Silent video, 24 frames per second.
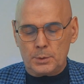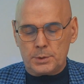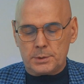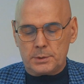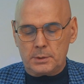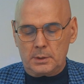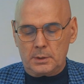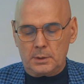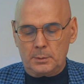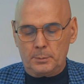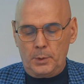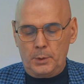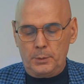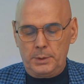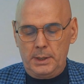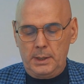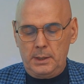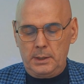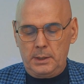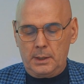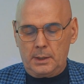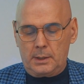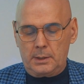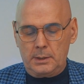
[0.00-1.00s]
of the 20th
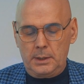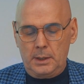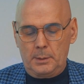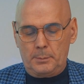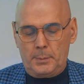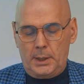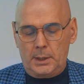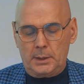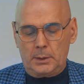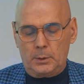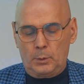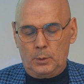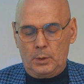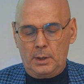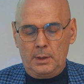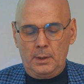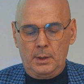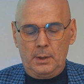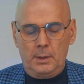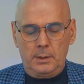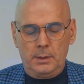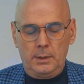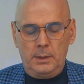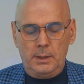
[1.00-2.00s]
century is
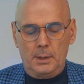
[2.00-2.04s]
unfolding,